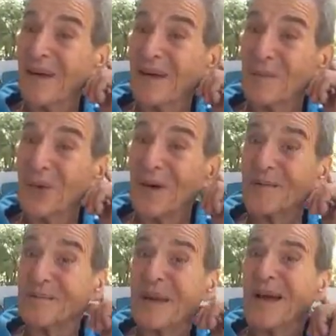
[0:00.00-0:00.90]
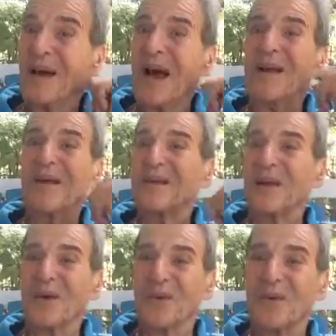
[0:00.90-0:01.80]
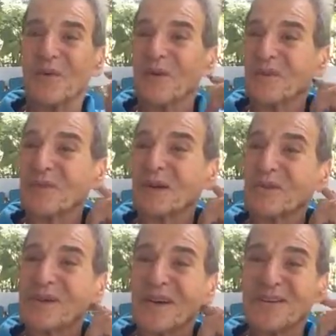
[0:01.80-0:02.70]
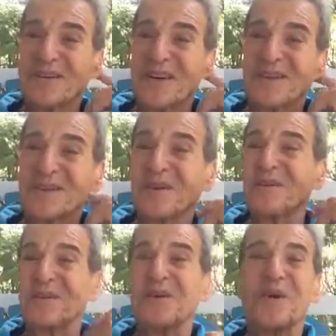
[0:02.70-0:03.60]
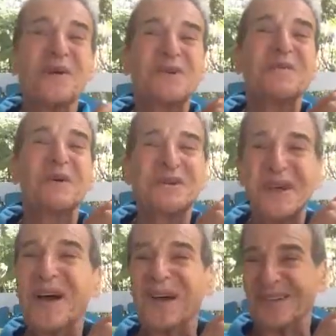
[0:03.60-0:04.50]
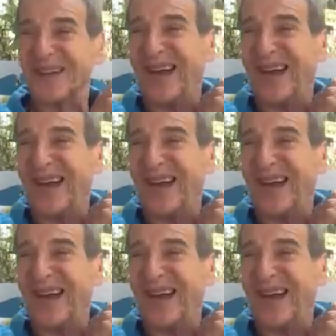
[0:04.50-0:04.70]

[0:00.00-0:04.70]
Oh boy, I couldn't get a room over at the Motel 6, the Roach Motel.